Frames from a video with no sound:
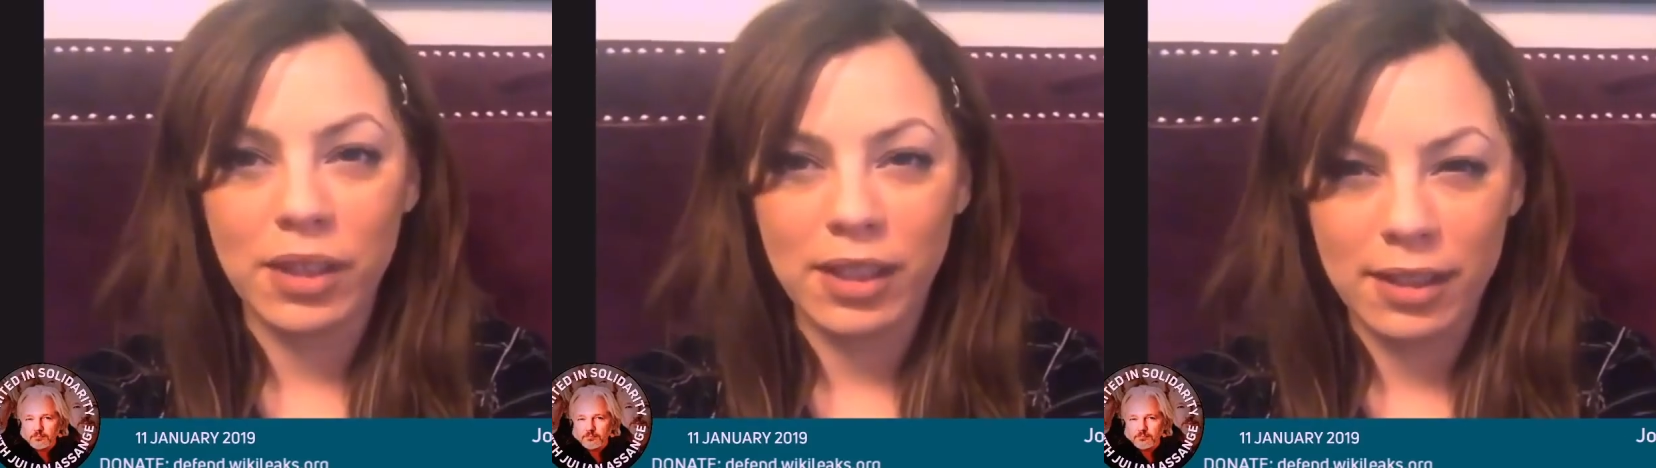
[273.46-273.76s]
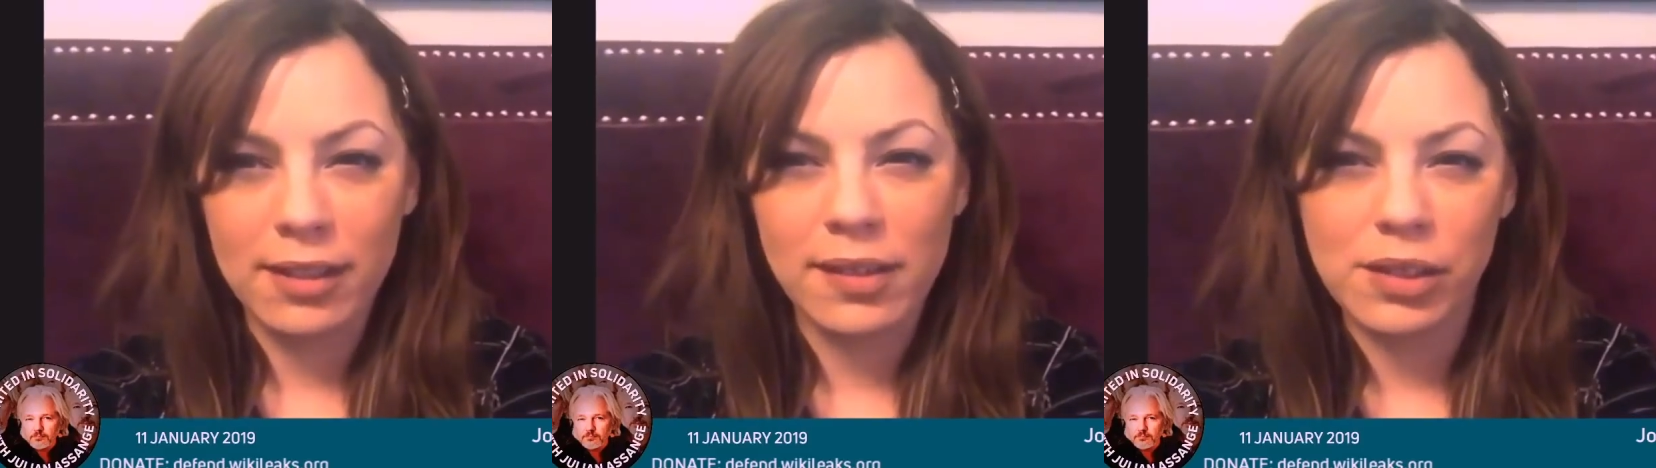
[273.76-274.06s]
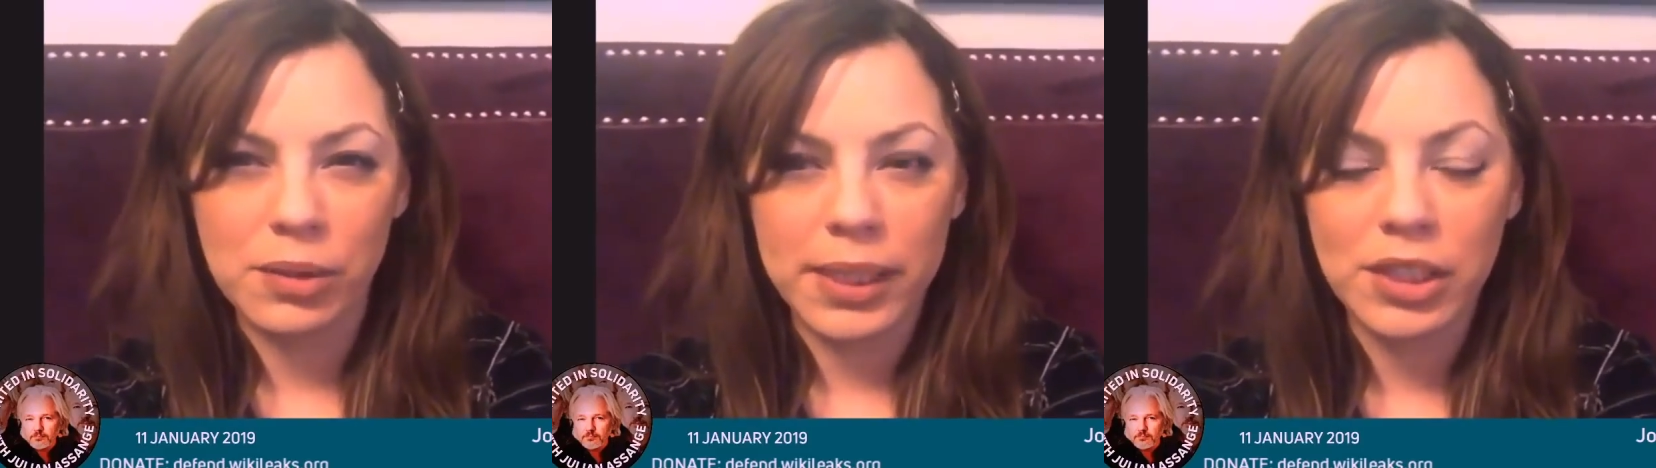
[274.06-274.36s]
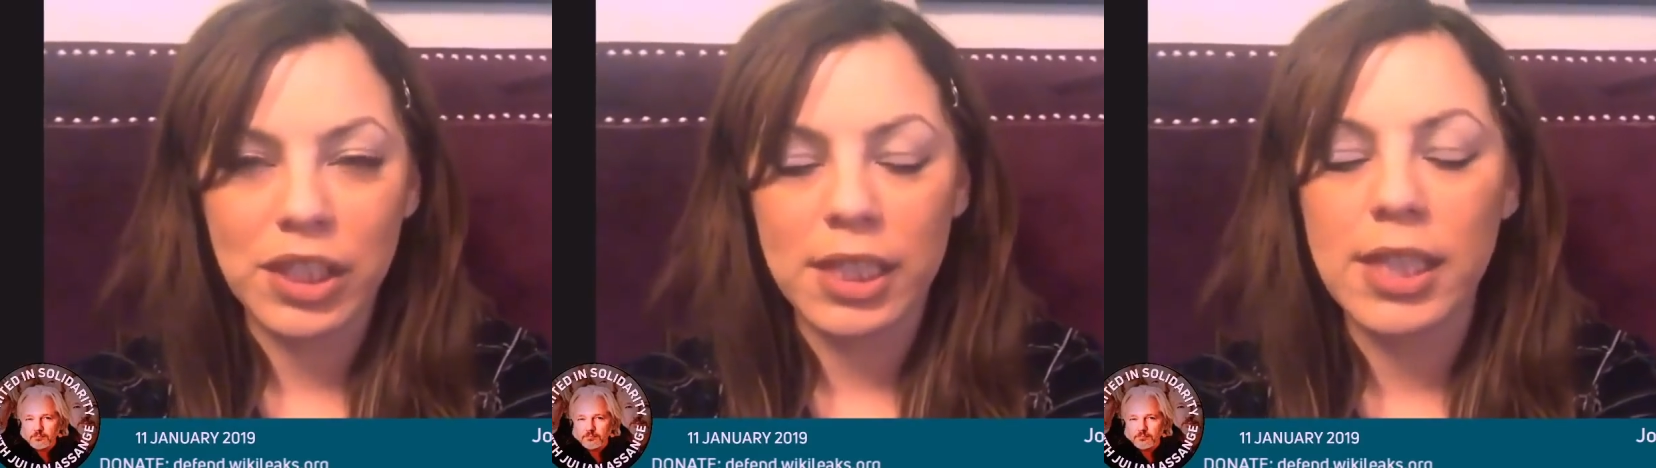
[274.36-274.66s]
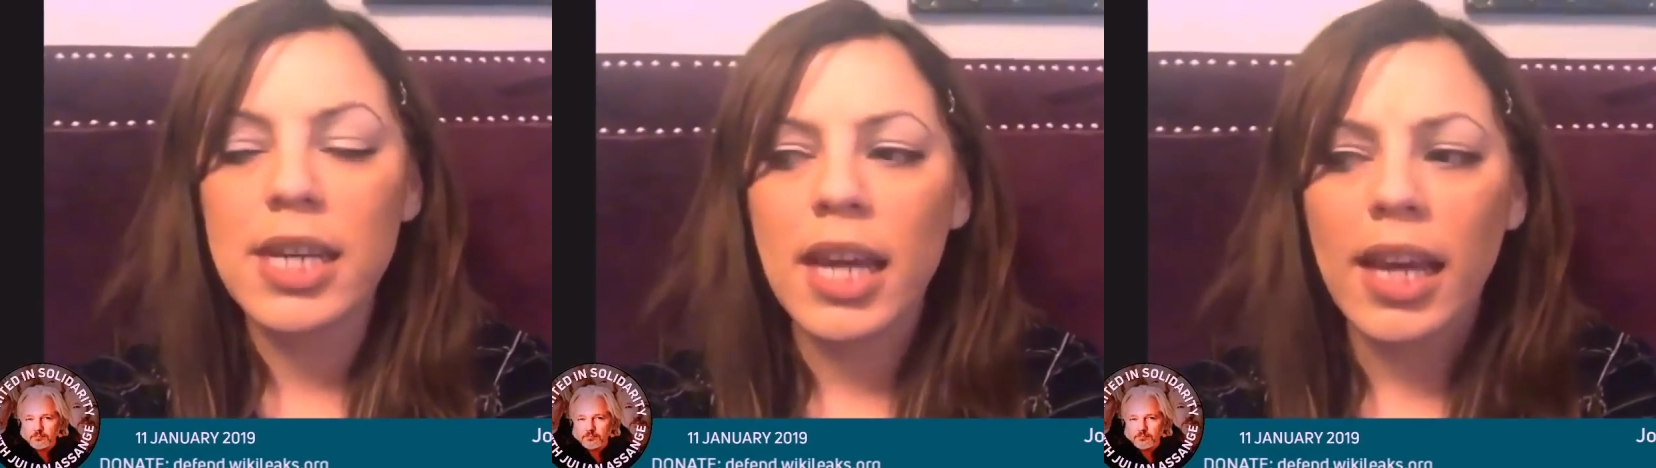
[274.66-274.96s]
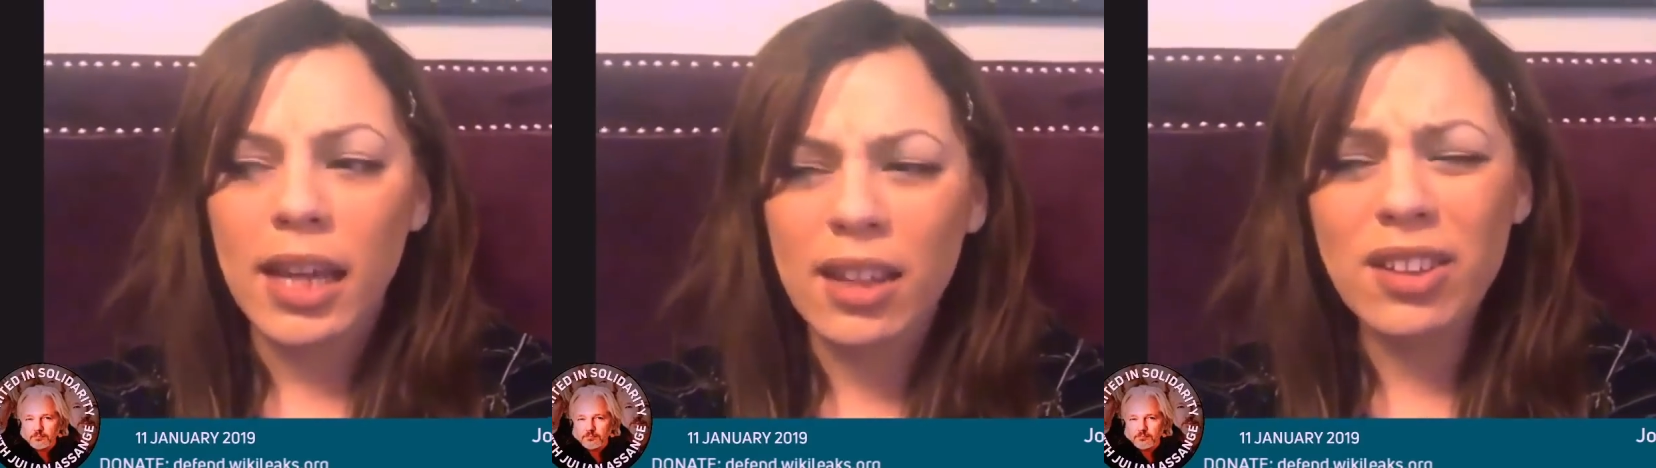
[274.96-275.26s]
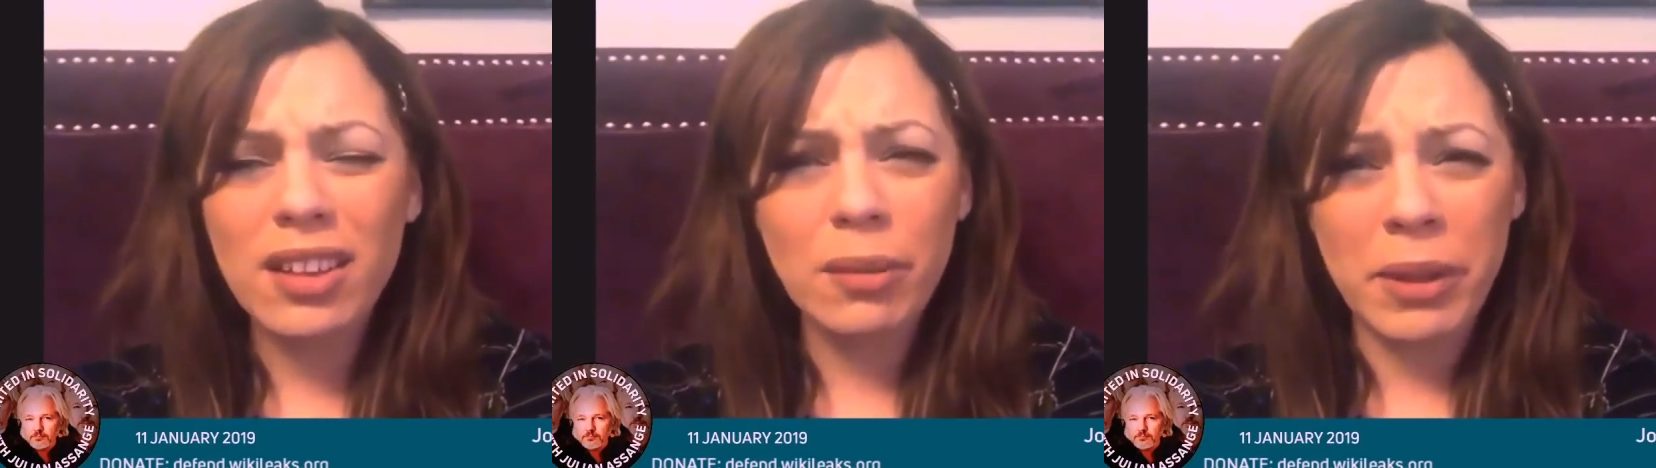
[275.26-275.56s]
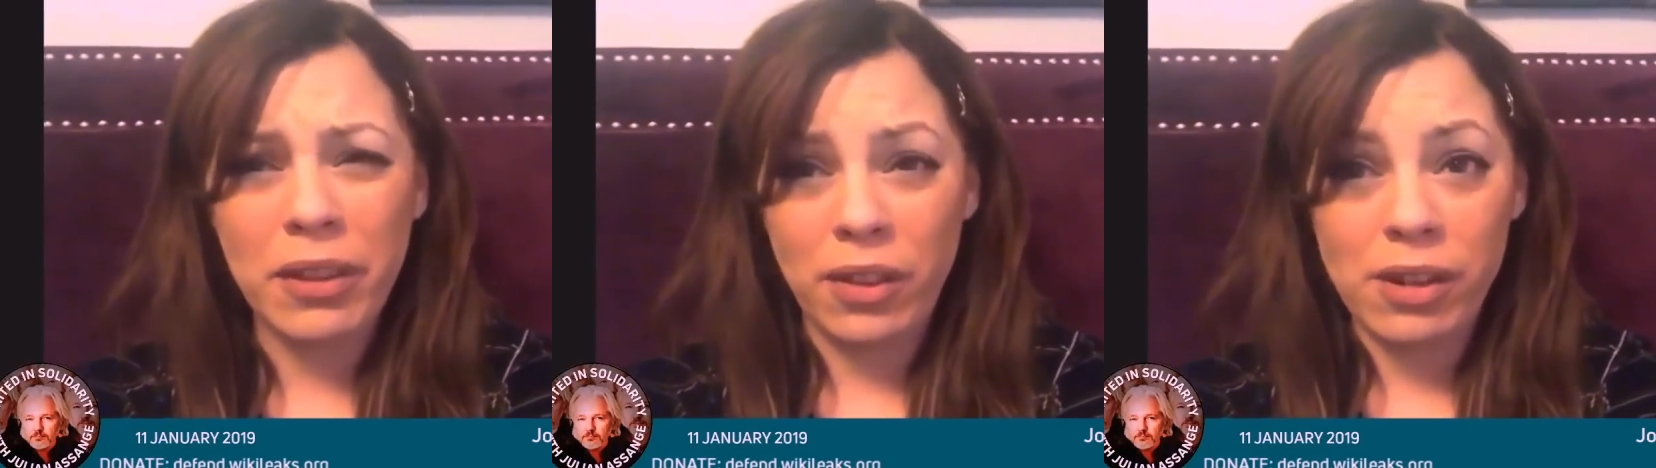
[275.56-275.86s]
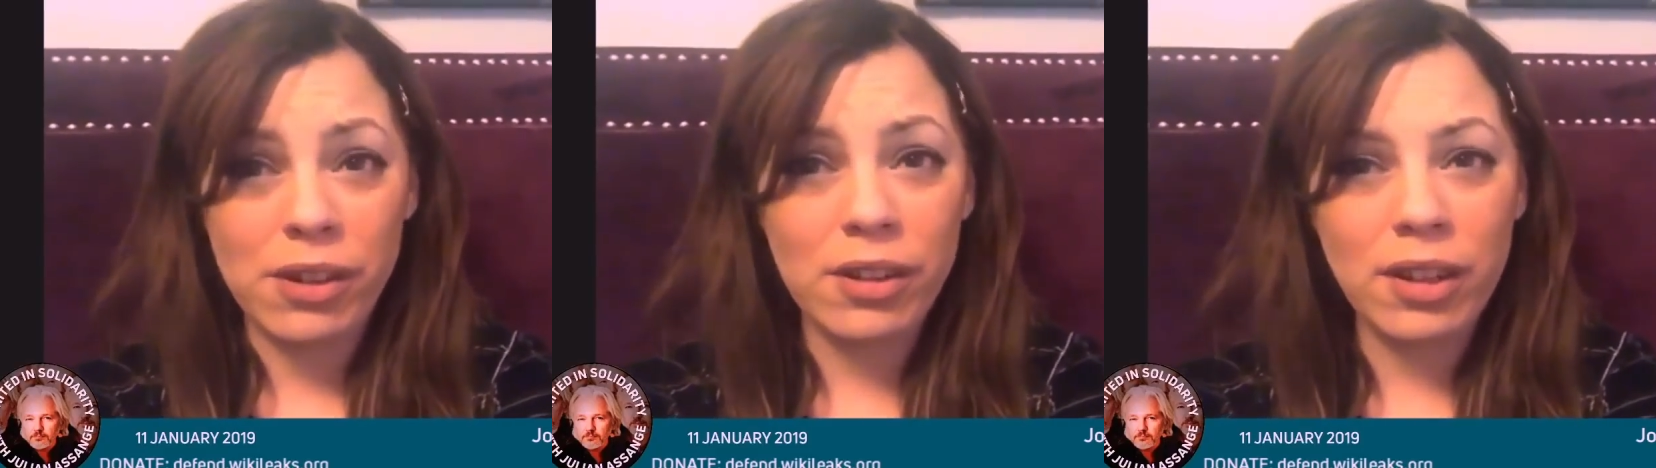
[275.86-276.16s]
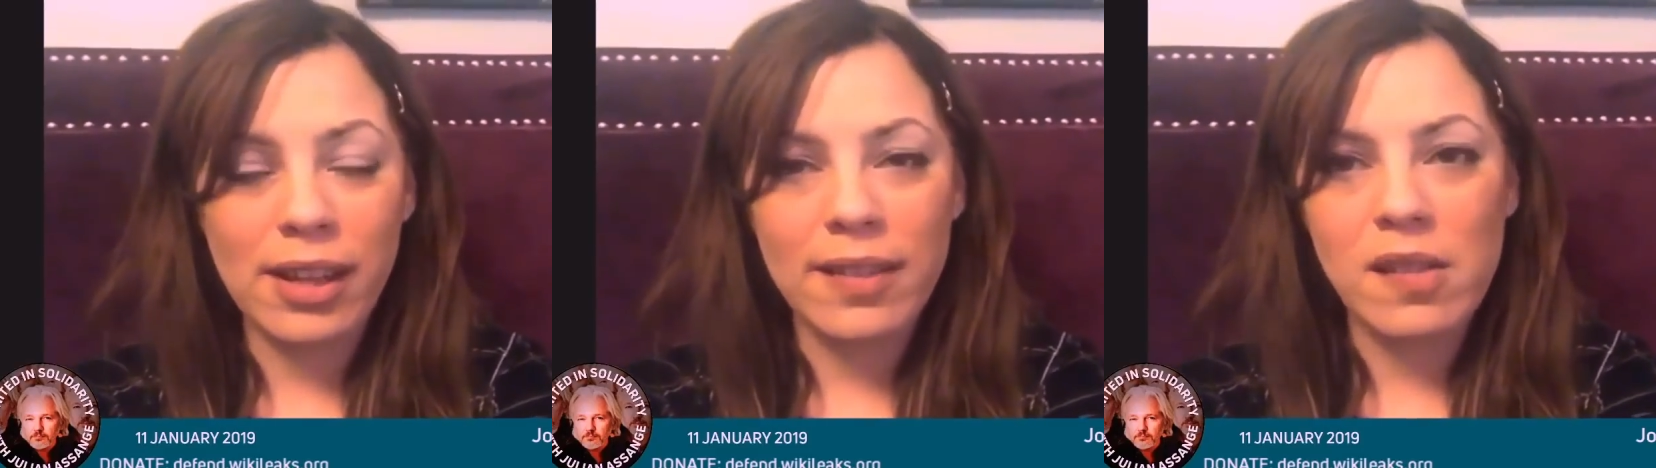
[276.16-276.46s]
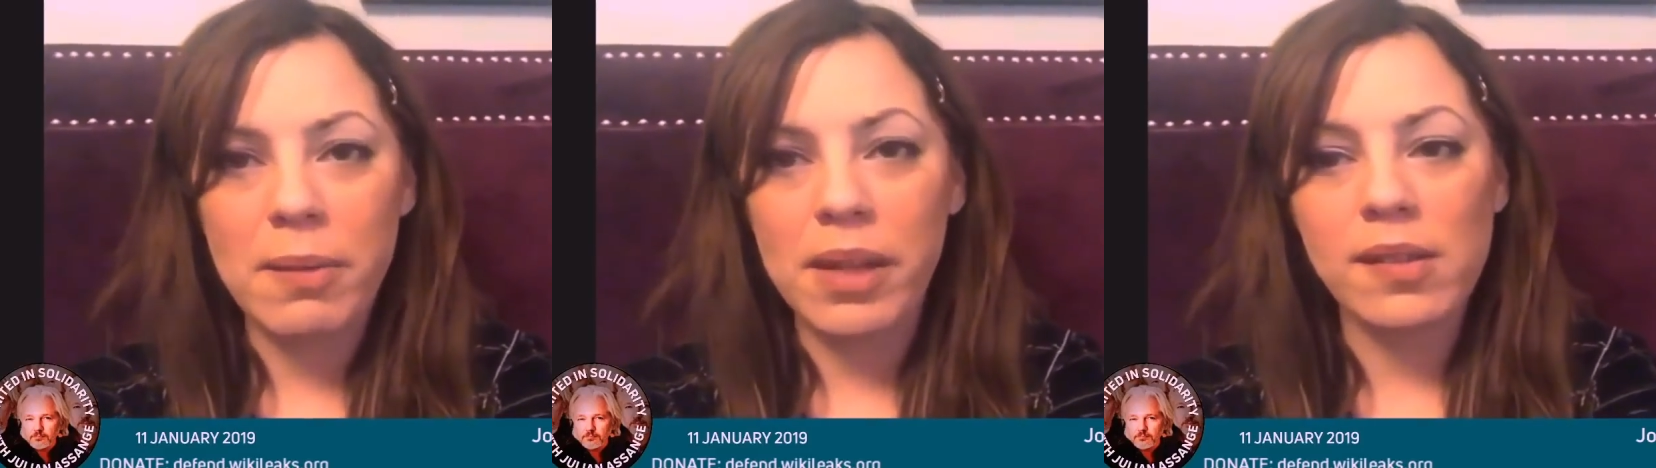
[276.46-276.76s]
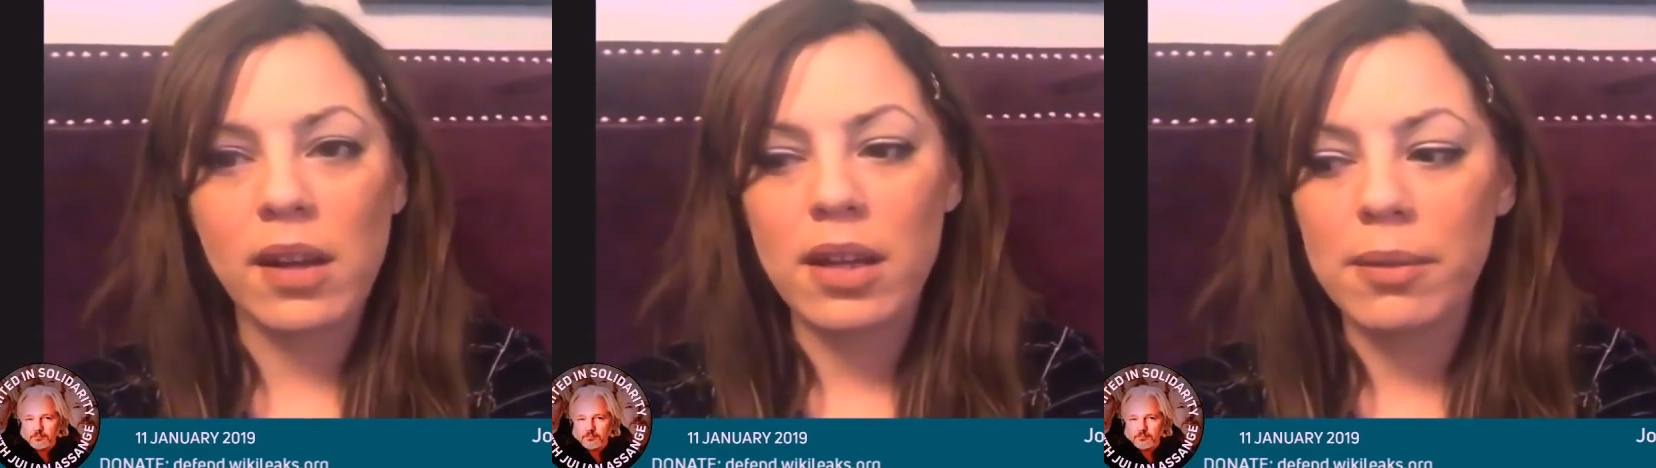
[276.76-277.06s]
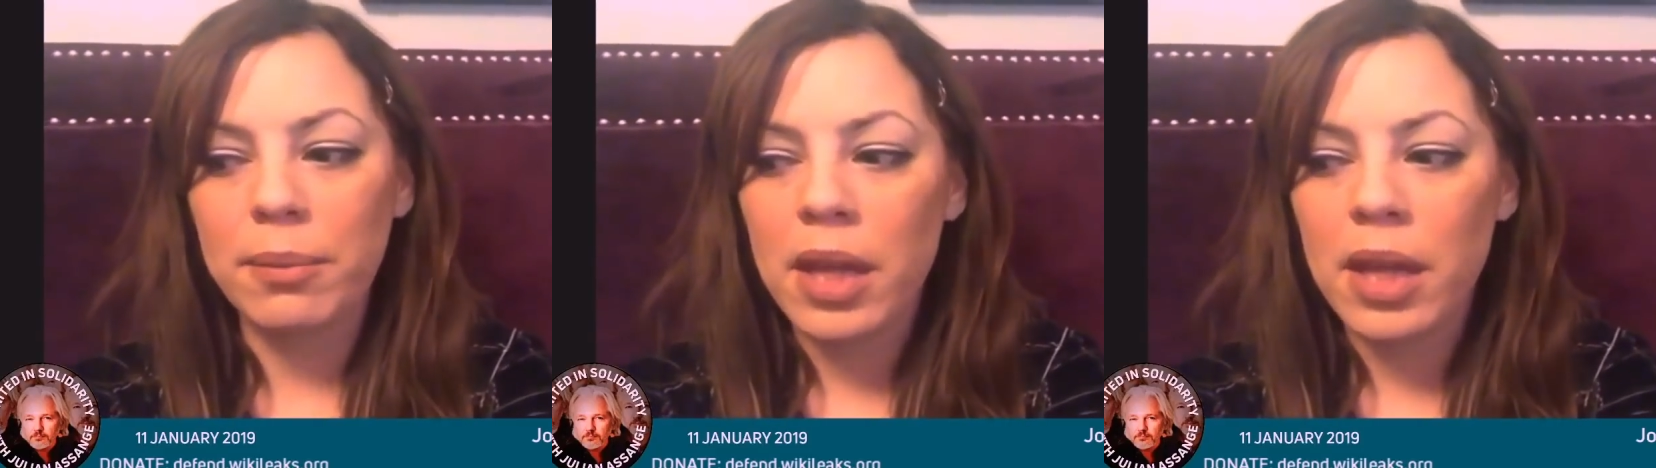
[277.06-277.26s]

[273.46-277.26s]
Speaker 1: the situation. He looked a little bit thinner than last time I saw him,